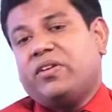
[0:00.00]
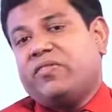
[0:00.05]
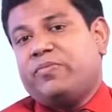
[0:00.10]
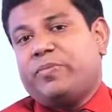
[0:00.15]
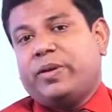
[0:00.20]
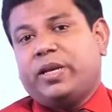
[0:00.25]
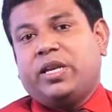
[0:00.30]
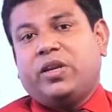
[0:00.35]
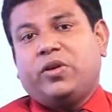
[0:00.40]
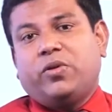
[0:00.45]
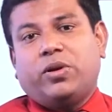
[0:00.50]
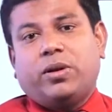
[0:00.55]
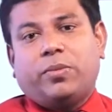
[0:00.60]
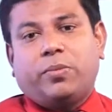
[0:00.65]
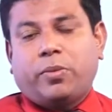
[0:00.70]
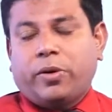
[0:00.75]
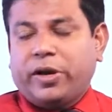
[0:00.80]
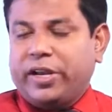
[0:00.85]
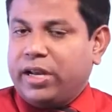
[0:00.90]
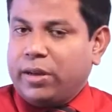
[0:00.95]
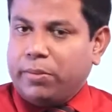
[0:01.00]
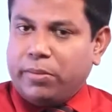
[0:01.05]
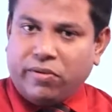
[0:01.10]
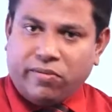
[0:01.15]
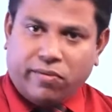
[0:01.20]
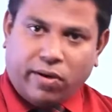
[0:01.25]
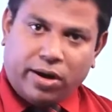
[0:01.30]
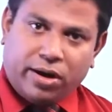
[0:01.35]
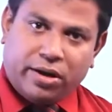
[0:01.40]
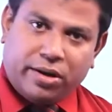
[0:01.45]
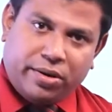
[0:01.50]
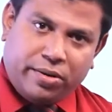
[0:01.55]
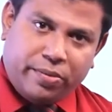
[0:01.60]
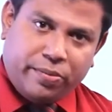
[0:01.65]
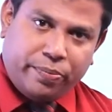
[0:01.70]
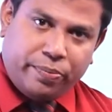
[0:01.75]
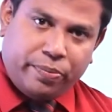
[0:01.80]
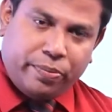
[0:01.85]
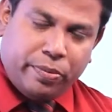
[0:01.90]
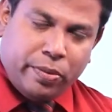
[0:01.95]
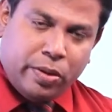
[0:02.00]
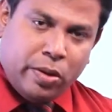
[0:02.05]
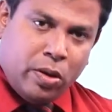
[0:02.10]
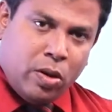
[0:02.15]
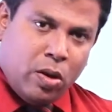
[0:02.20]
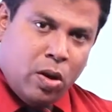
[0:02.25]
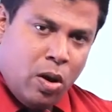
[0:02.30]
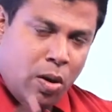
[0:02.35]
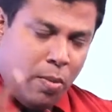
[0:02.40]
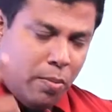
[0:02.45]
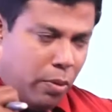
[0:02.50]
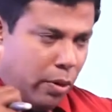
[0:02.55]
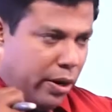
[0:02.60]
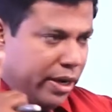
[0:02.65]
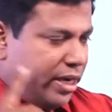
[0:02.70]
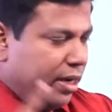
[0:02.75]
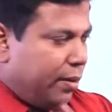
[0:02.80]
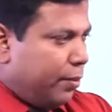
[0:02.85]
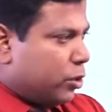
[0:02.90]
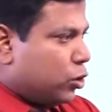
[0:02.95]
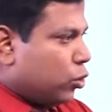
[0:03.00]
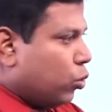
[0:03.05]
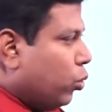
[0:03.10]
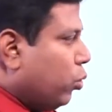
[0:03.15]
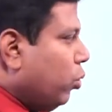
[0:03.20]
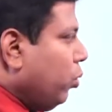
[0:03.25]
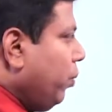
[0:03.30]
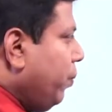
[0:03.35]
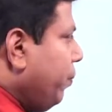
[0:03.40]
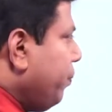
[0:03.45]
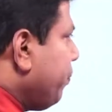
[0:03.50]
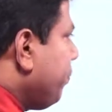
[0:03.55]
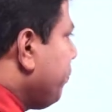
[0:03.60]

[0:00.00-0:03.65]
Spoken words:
of pendulum, point number 1. Point number 2,